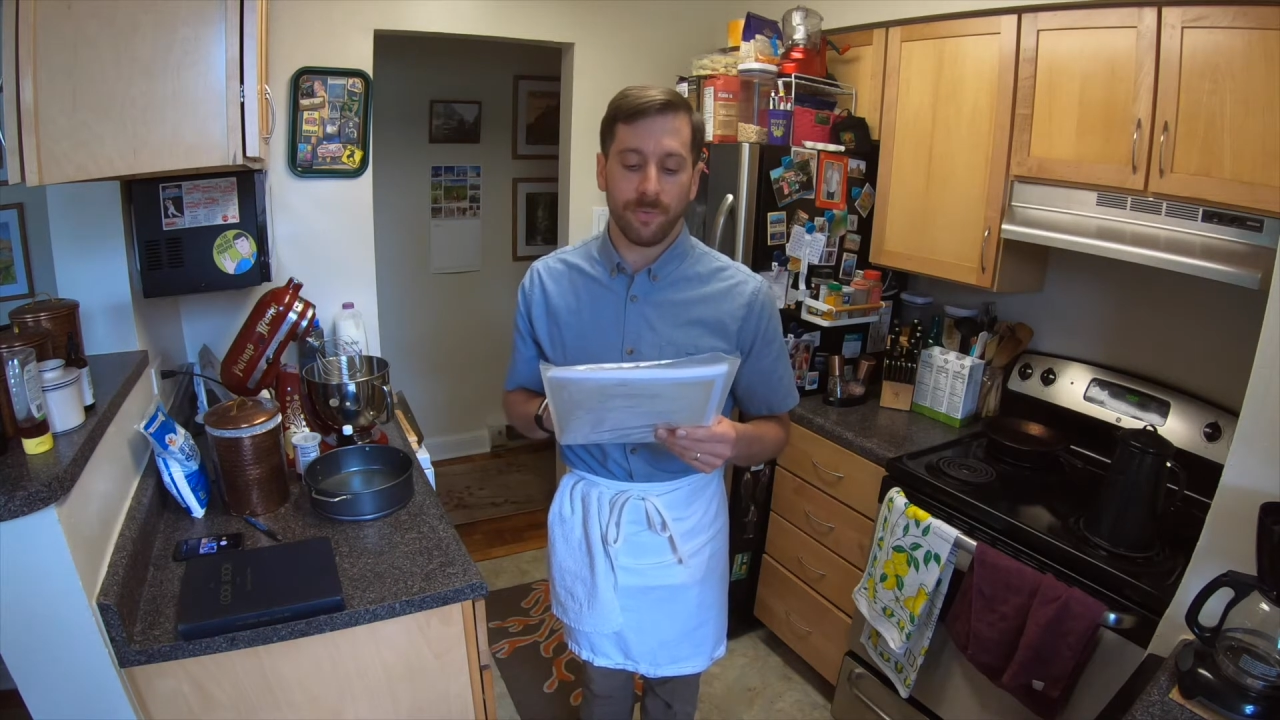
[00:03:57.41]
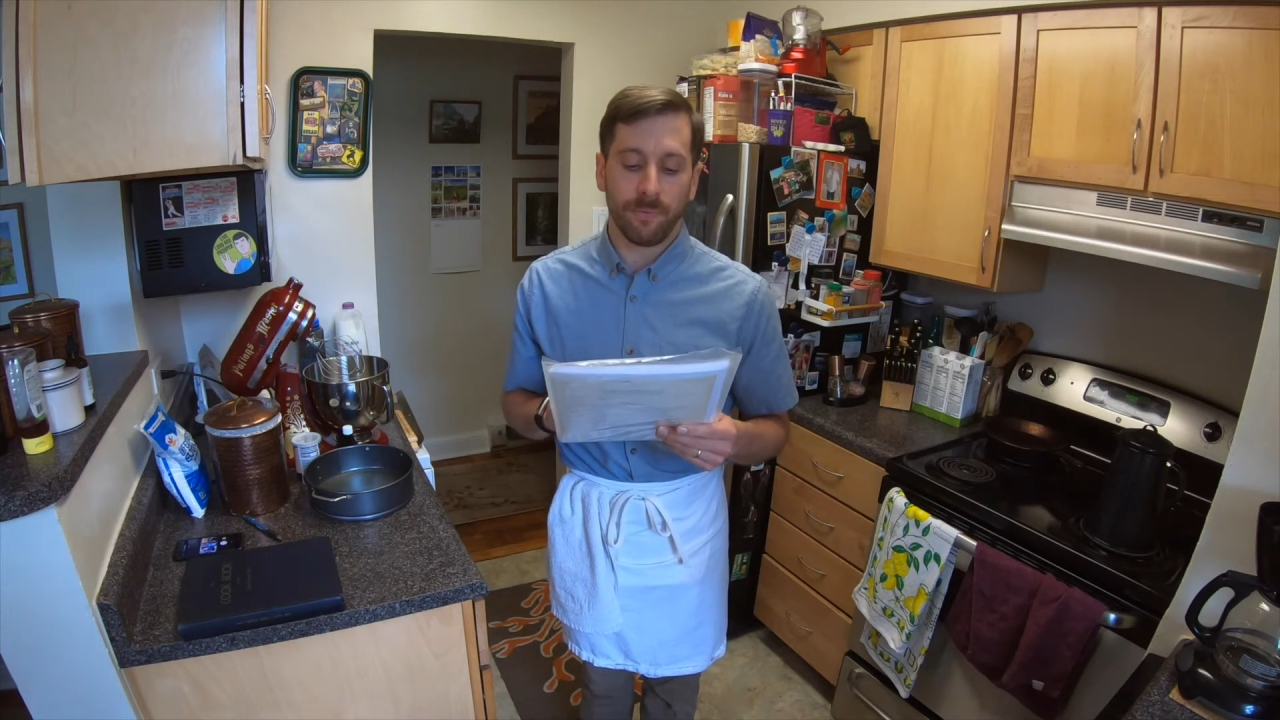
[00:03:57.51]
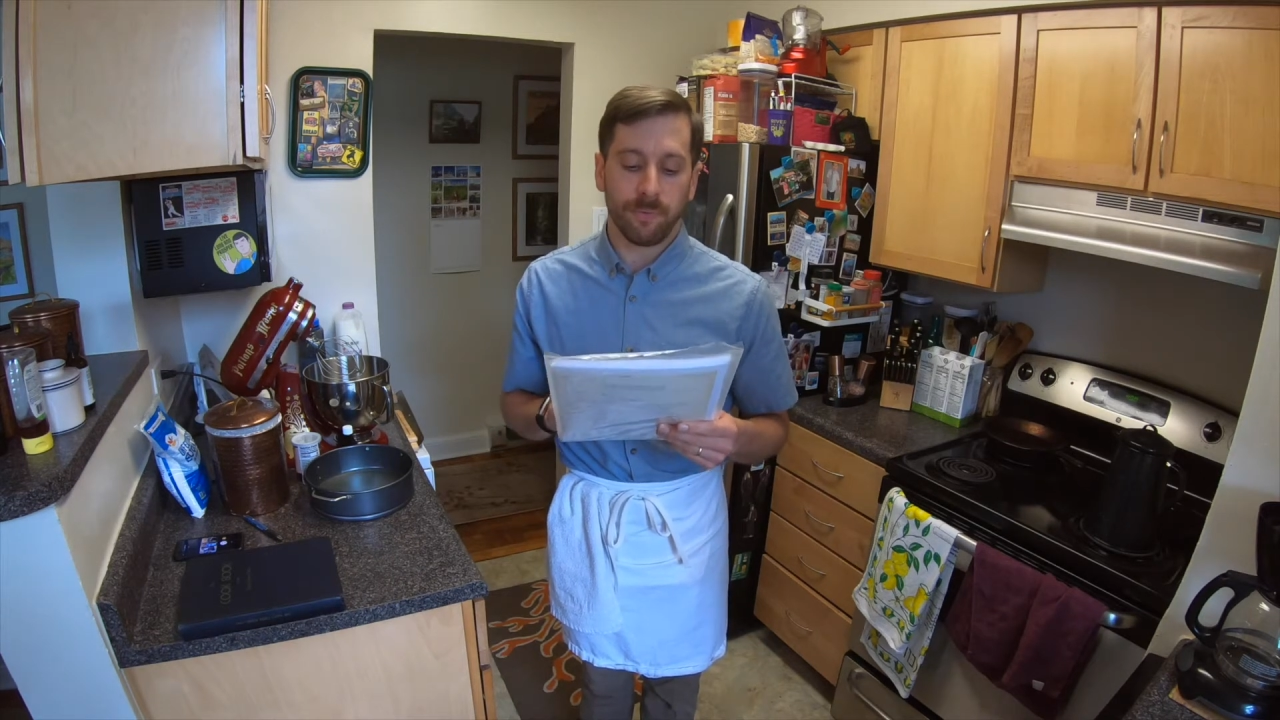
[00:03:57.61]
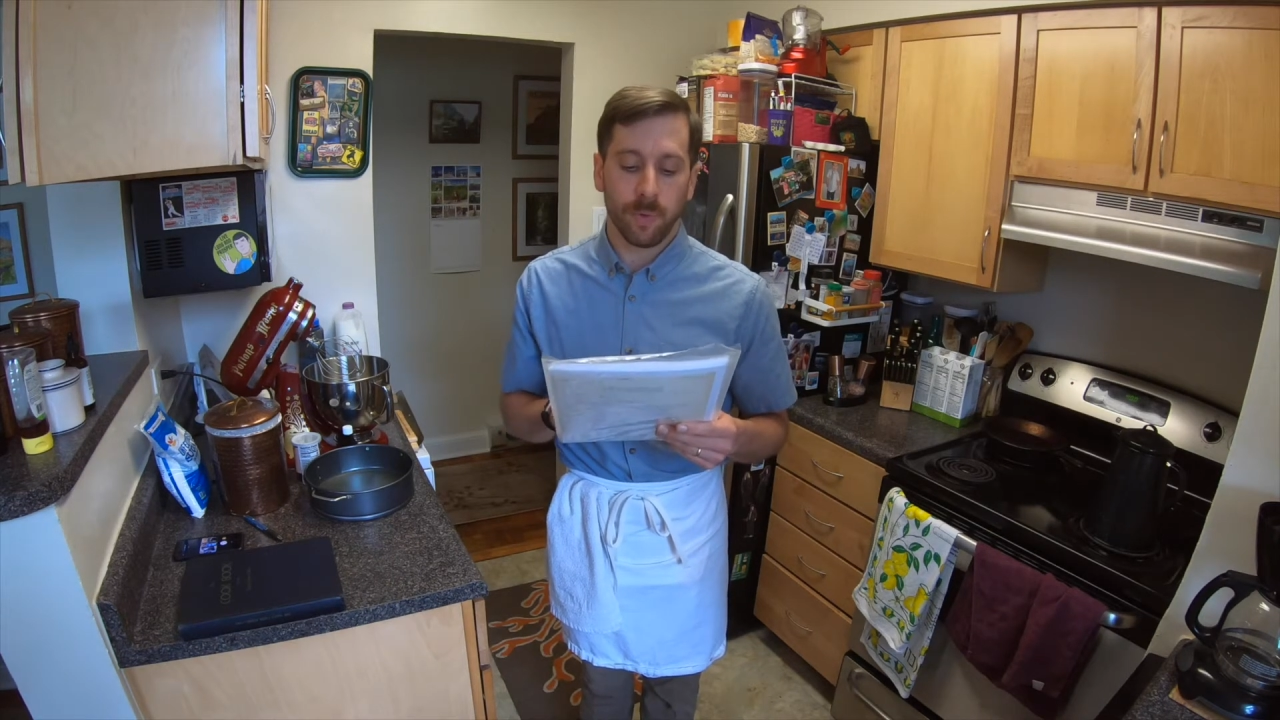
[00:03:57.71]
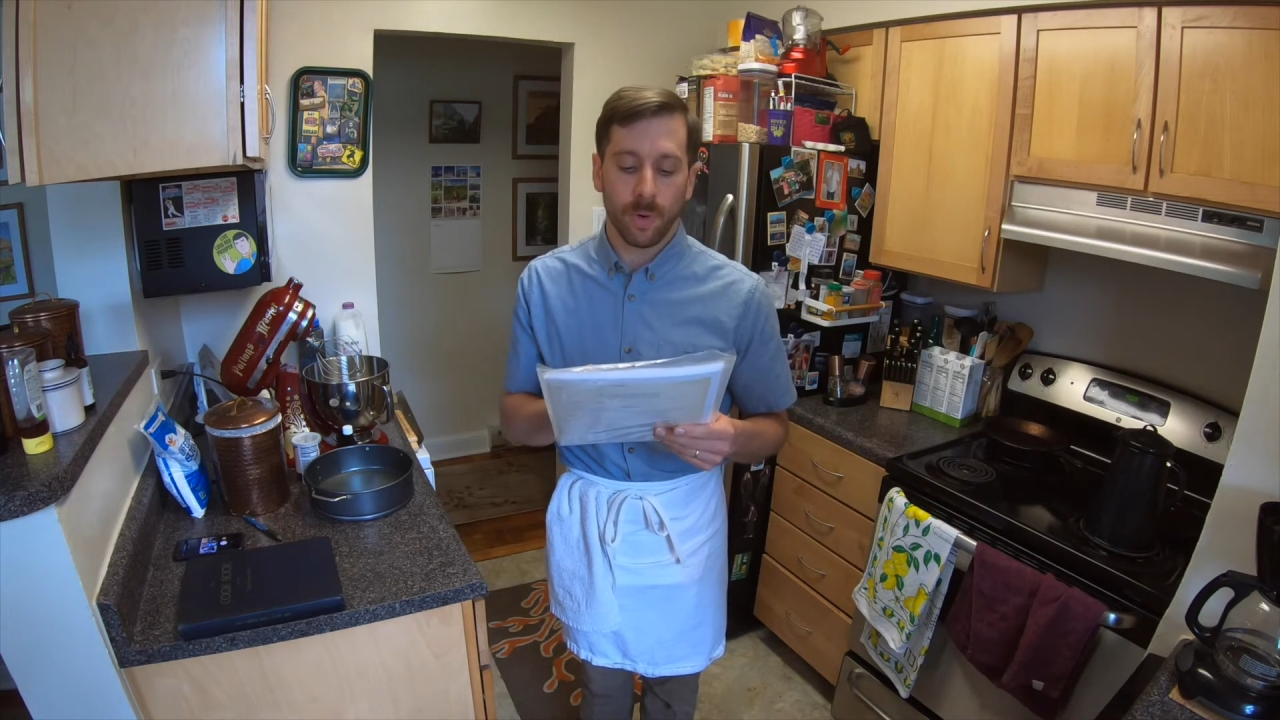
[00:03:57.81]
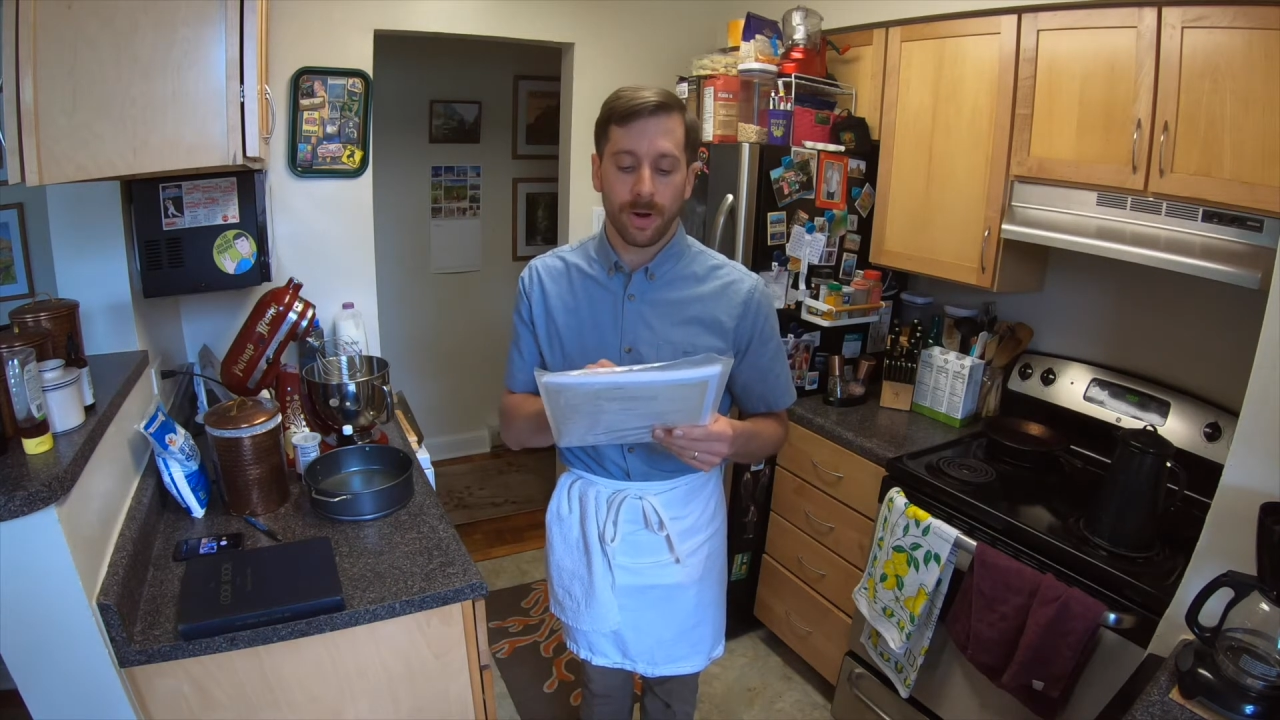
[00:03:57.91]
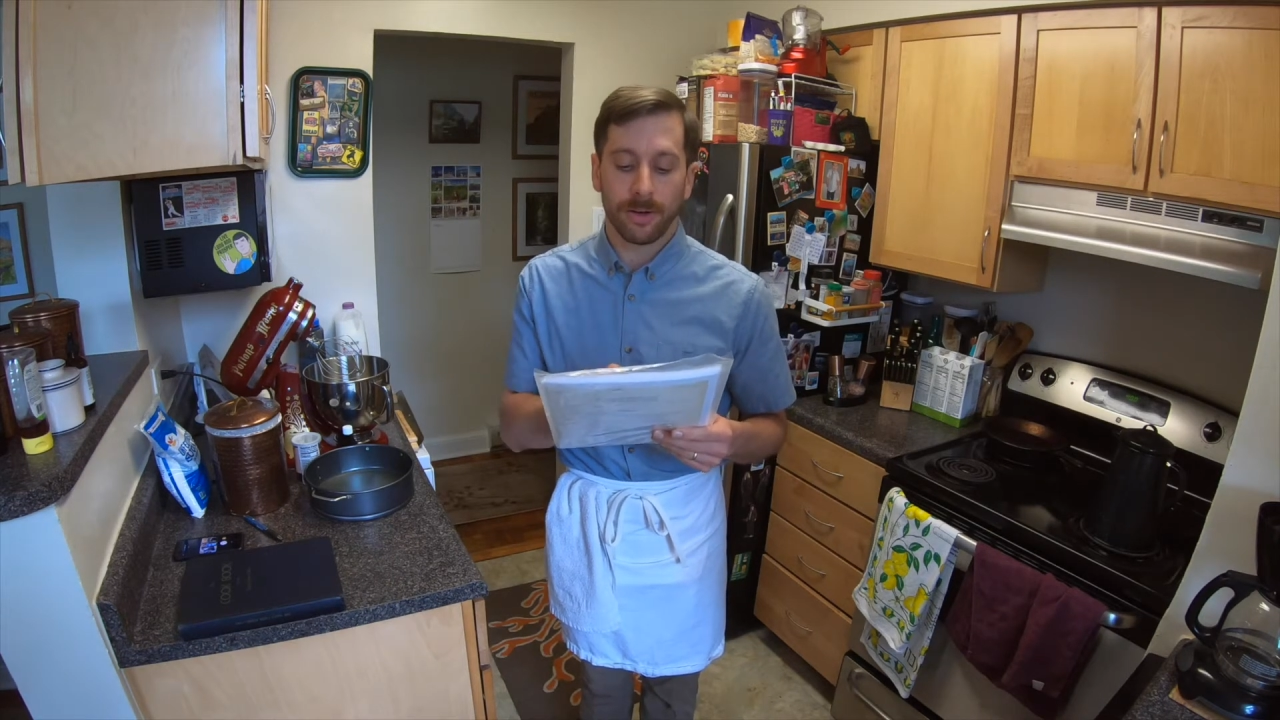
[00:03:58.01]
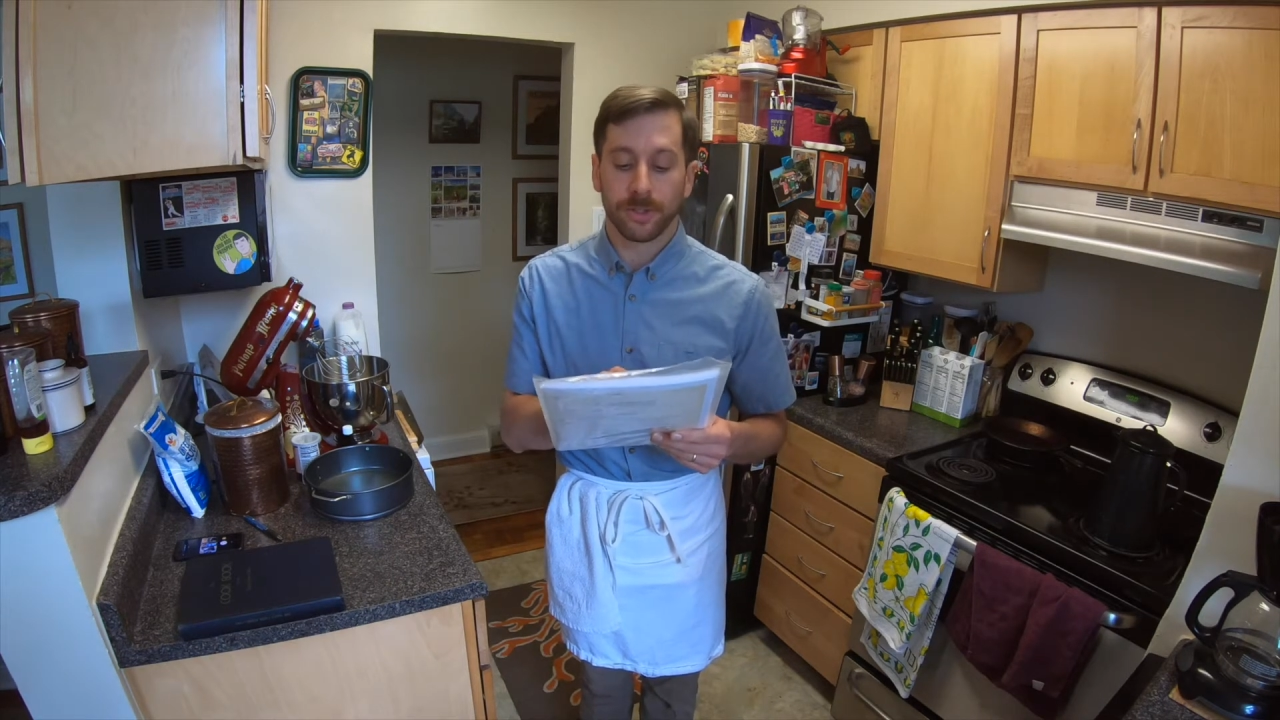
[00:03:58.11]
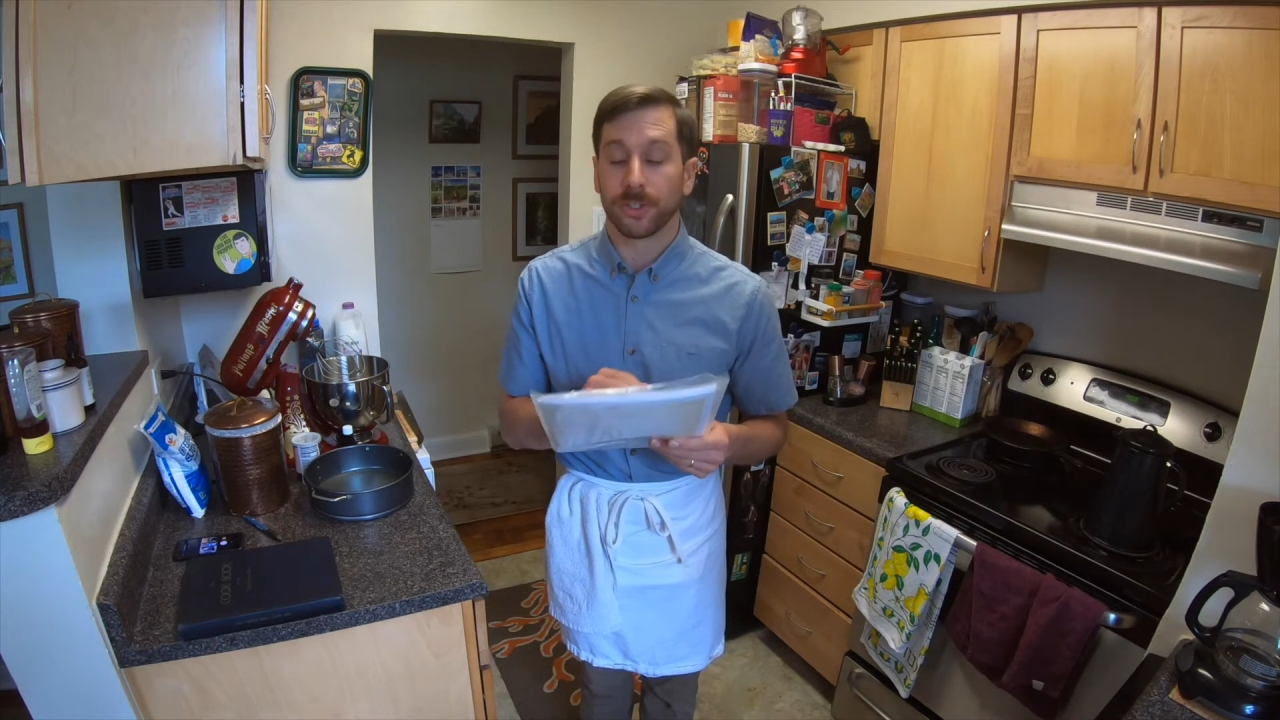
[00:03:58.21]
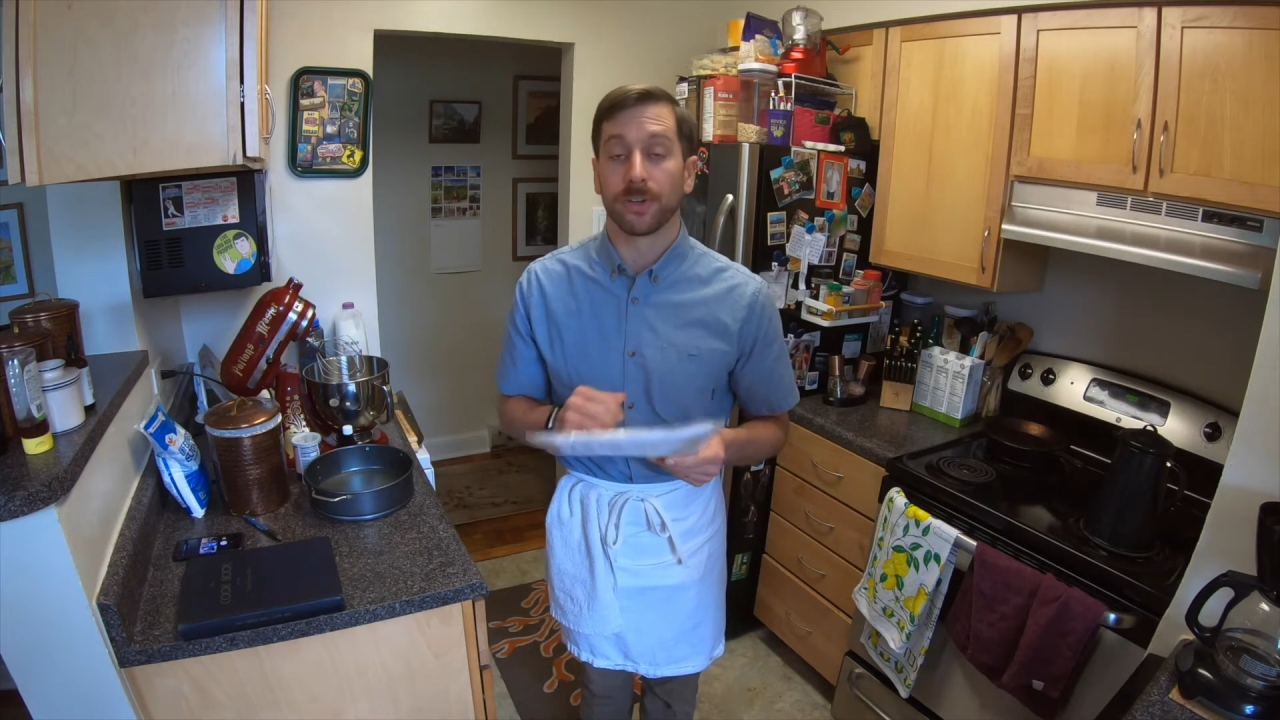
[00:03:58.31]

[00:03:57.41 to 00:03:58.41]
400